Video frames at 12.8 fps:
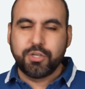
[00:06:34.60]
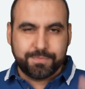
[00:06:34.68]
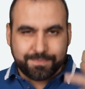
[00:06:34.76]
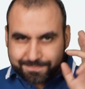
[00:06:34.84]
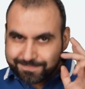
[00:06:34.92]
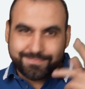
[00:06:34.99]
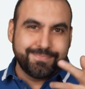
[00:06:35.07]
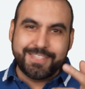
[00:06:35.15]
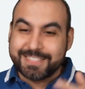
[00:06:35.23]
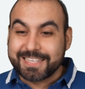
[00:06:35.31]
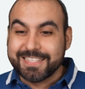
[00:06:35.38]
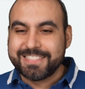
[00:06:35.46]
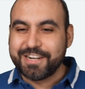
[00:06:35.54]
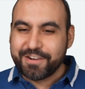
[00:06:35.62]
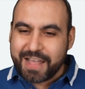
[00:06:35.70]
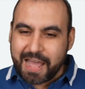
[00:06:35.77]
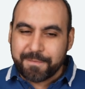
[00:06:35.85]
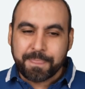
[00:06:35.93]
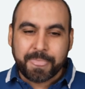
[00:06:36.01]
So just consider
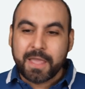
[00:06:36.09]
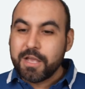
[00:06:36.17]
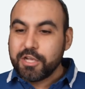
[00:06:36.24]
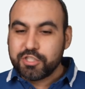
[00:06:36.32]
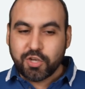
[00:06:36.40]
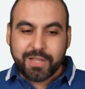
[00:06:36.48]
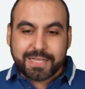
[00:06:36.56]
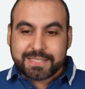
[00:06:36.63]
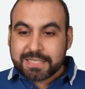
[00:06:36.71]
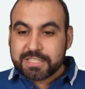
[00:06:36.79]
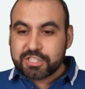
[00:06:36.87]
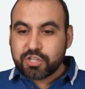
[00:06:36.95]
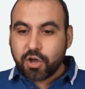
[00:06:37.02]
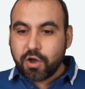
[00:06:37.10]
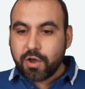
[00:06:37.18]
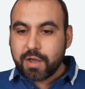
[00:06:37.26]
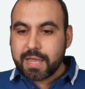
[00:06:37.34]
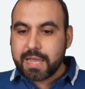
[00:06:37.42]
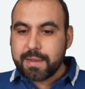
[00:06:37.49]
that. So let's
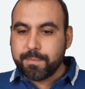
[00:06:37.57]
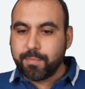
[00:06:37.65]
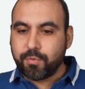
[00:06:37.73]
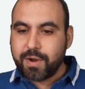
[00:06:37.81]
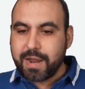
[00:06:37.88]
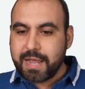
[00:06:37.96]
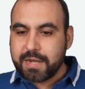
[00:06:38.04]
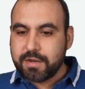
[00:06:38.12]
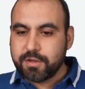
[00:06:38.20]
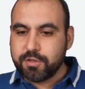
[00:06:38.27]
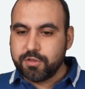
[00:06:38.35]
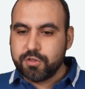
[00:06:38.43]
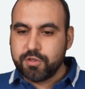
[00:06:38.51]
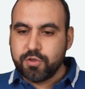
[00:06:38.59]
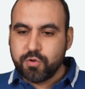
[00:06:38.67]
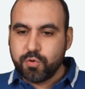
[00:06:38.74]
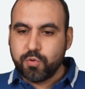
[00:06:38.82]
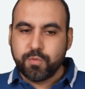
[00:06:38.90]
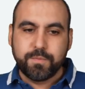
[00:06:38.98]
install a brand
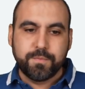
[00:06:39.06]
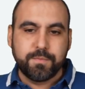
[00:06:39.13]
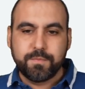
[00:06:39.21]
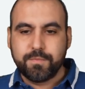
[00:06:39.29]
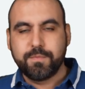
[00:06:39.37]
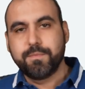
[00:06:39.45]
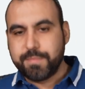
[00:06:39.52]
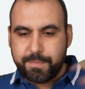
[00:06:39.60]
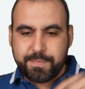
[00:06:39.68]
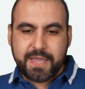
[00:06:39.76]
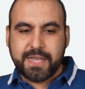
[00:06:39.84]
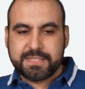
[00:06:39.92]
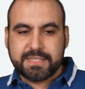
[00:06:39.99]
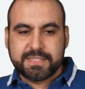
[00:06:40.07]
new V P S